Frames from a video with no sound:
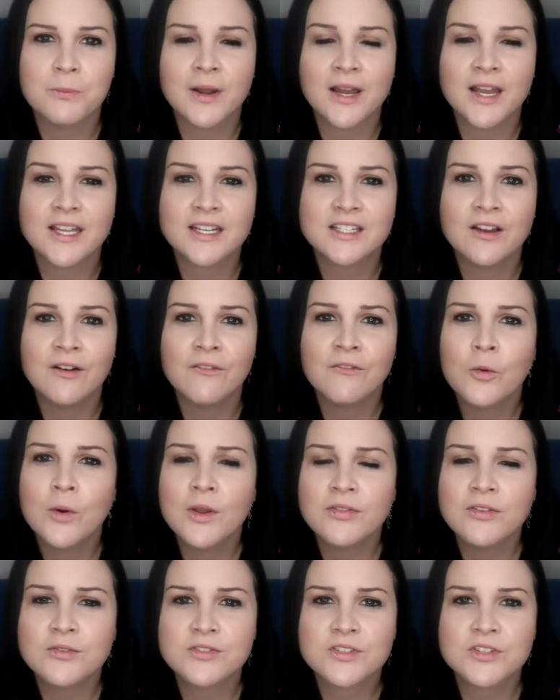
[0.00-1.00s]
But
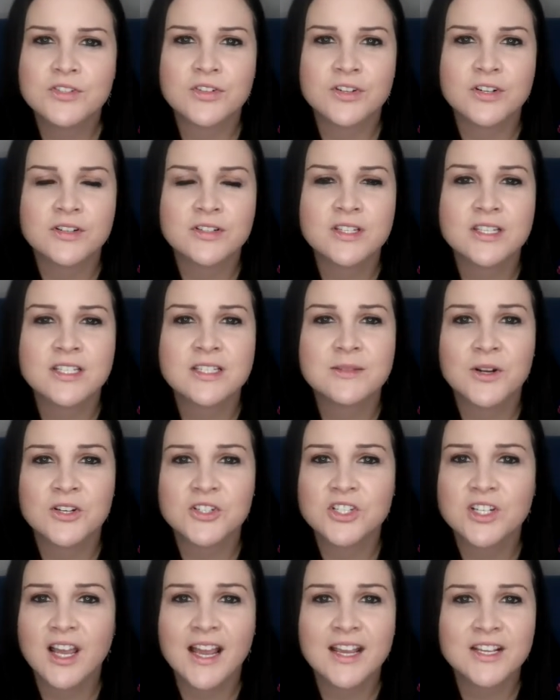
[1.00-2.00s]
avoid those desserts,
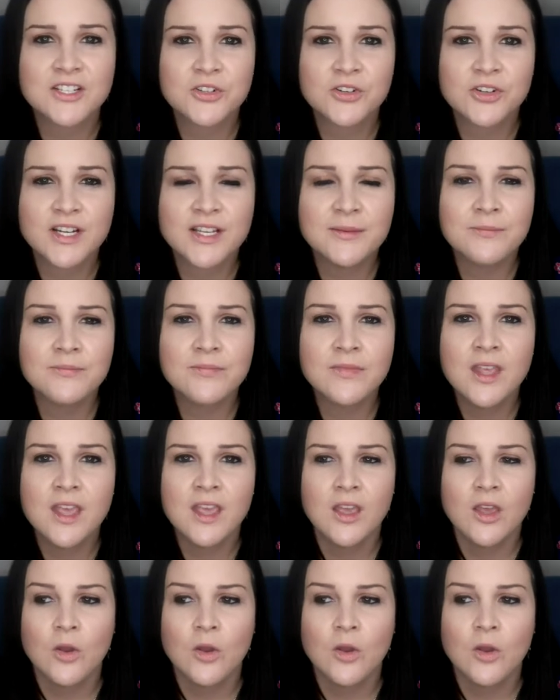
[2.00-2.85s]
especially ice cream.